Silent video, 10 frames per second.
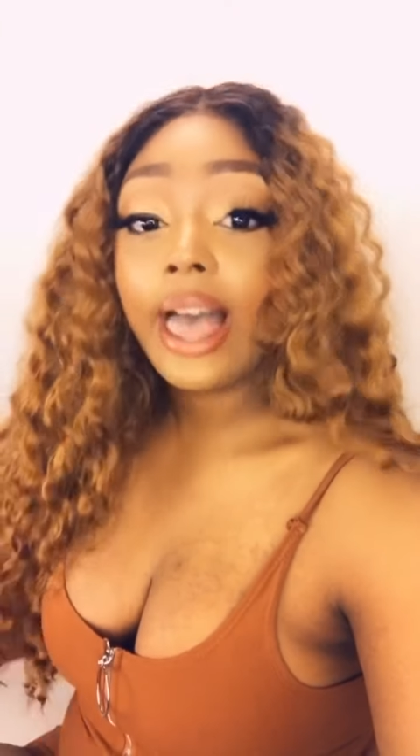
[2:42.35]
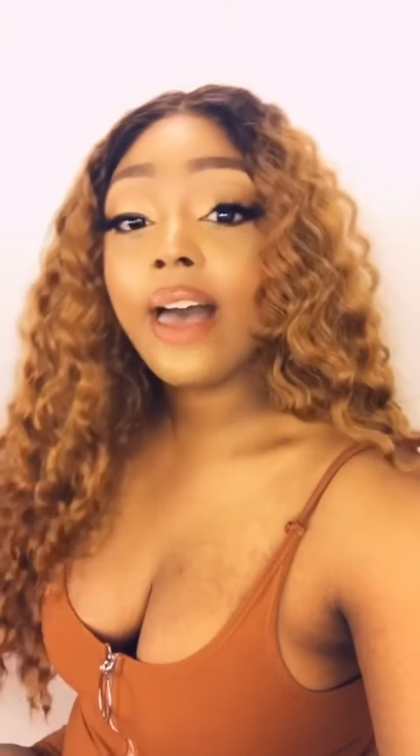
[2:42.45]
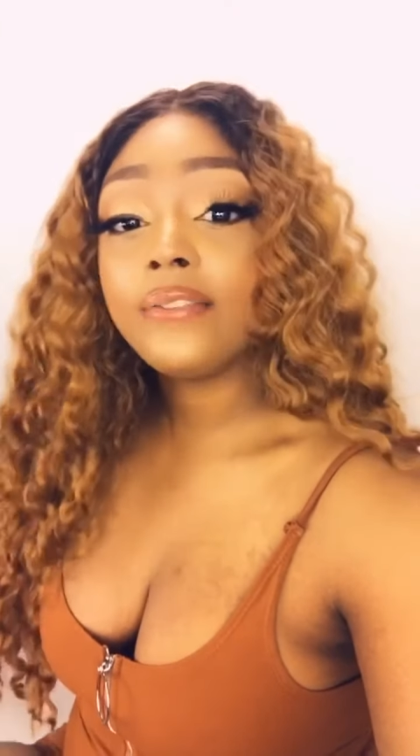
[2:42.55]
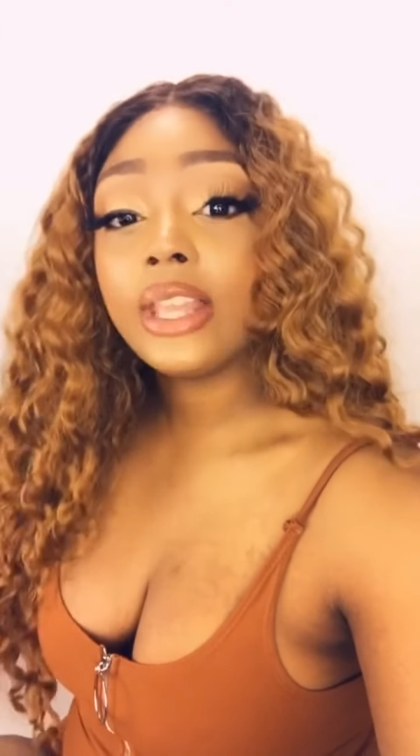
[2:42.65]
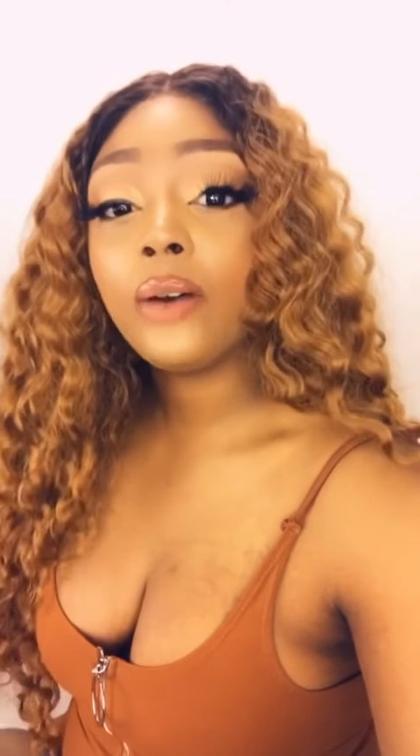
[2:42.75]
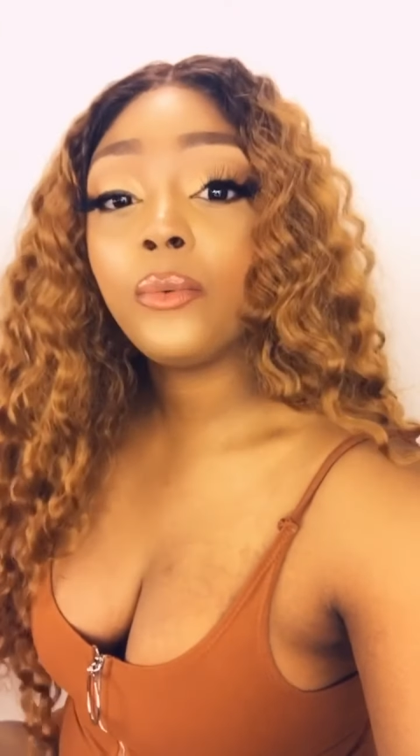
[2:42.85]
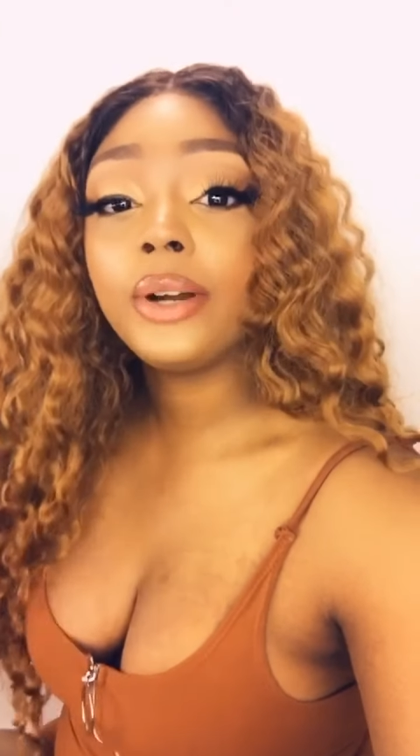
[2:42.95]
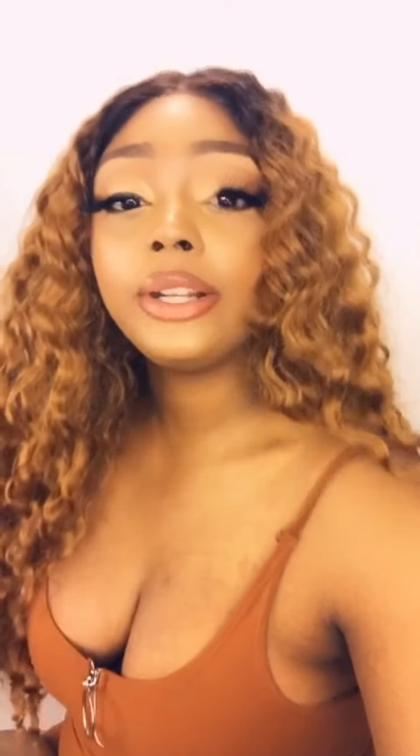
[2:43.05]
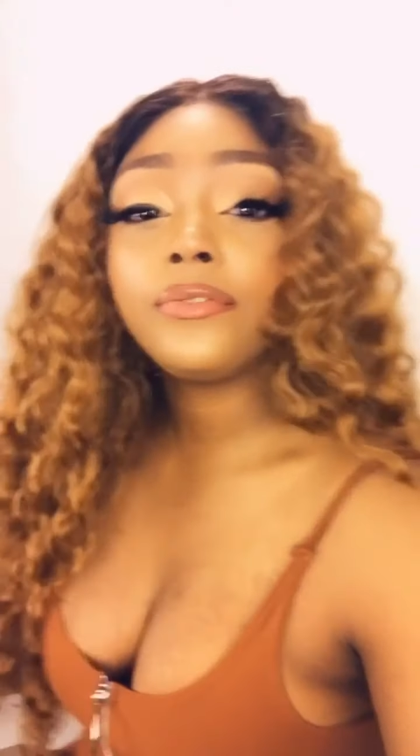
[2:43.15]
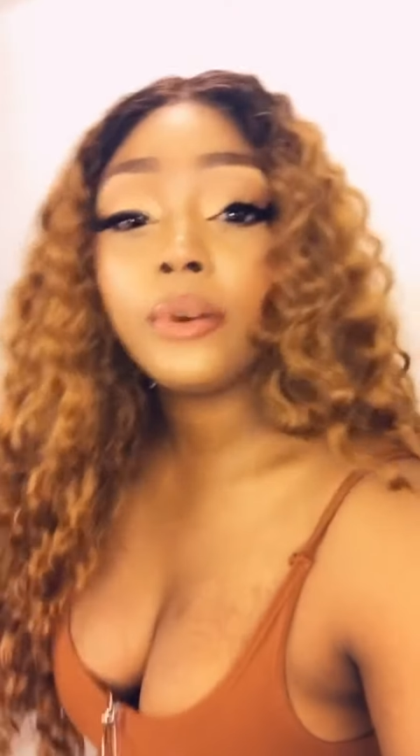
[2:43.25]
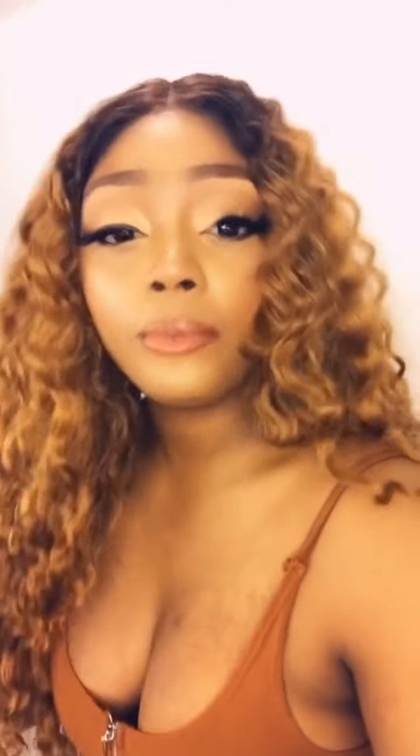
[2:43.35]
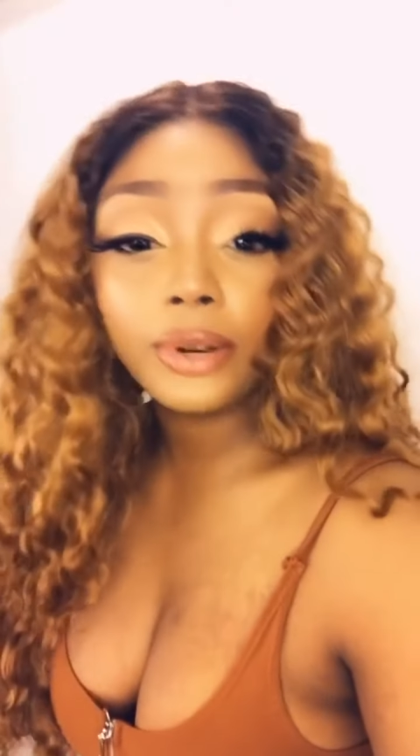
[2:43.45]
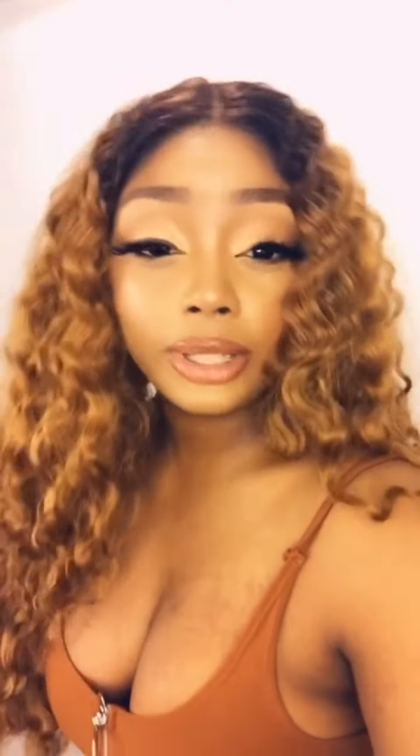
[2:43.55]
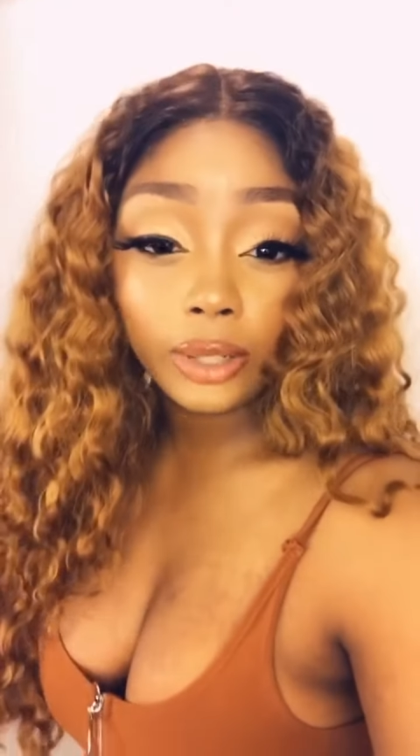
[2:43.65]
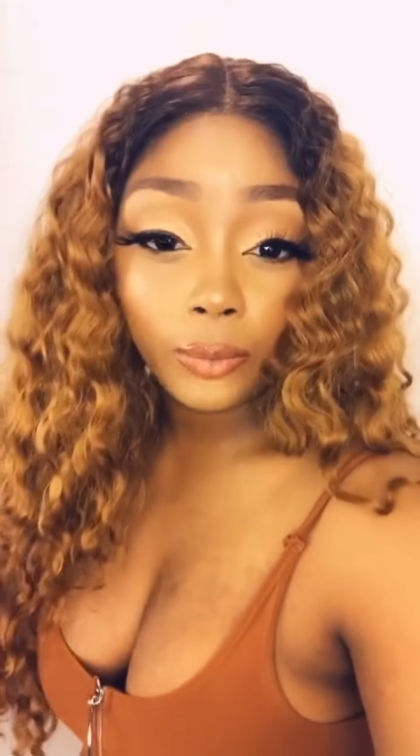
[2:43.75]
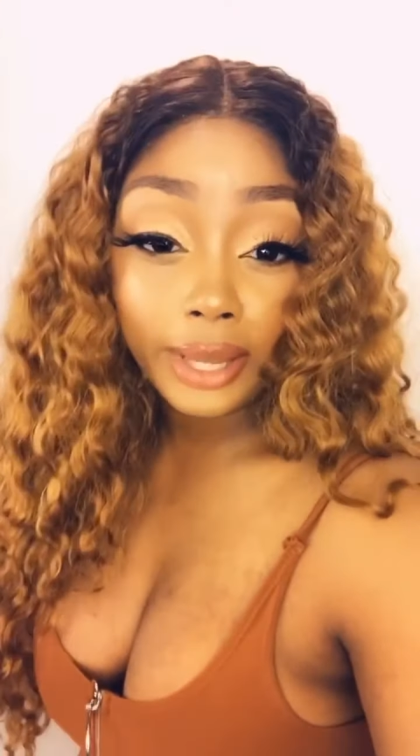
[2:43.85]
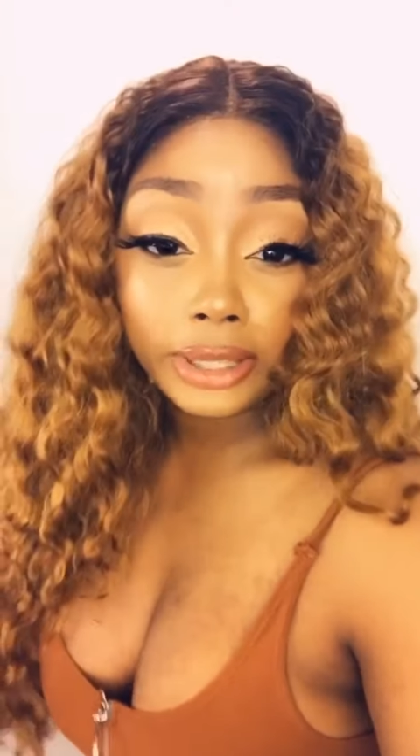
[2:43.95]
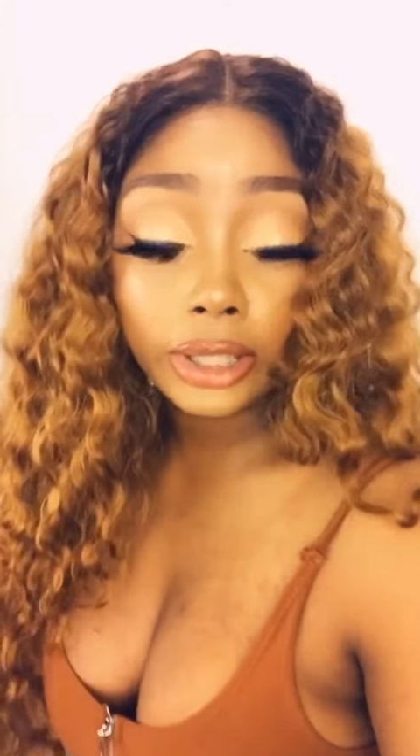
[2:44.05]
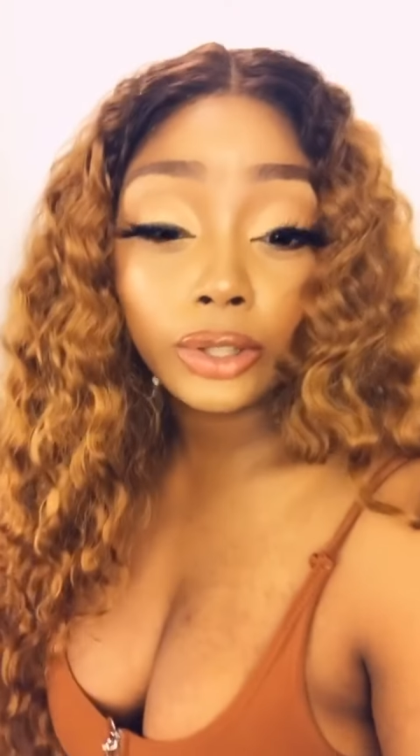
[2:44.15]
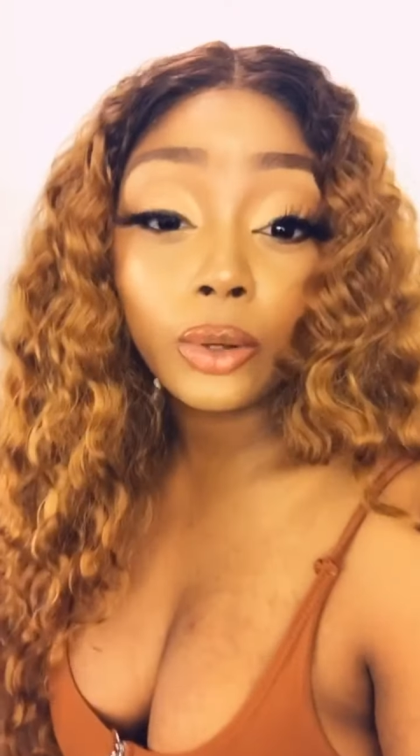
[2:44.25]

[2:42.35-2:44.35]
have not worn it for more than a week to